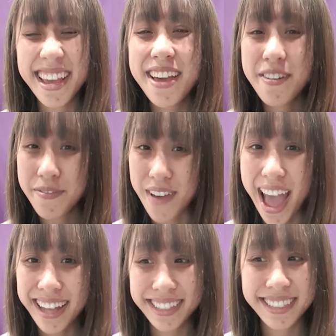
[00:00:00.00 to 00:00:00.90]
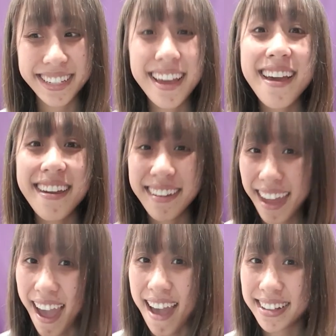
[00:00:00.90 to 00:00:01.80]
Fat,
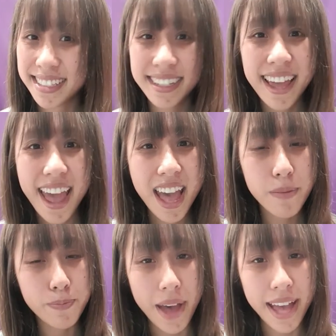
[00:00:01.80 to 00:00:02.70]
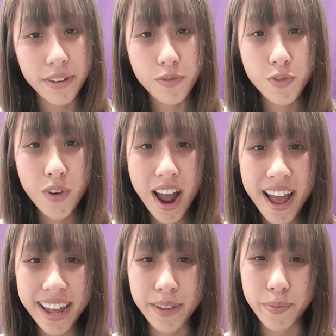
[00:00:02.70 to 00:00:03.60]
cat, and bat
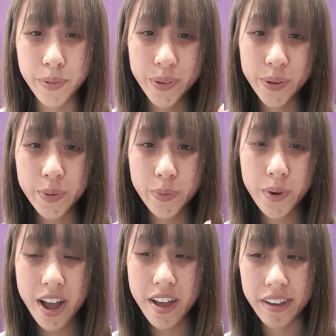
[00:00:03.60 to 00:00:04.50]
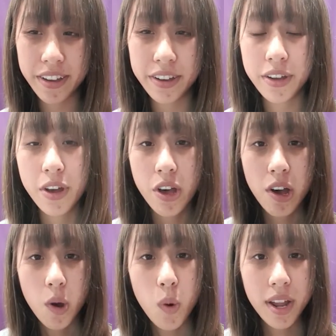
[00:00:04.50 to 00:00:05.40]
rhyme. Good work.
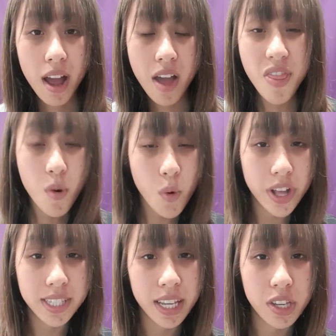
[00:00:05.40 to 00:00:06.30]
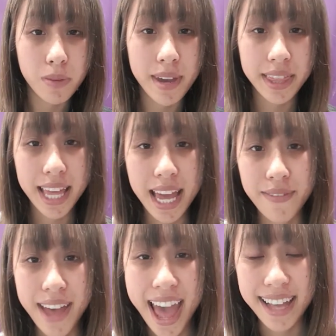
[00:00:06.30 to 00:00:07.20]
What other words can you make that have
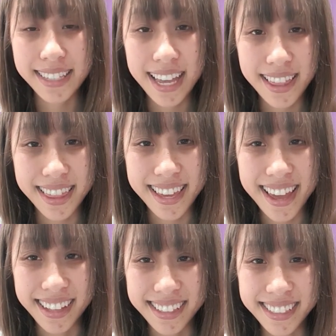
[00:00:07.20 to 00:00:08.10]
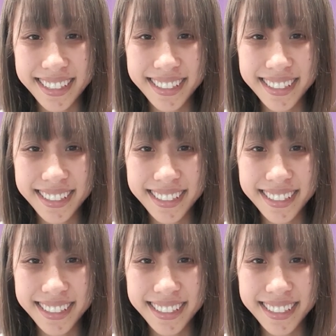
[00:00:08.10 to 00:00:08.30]
at the end?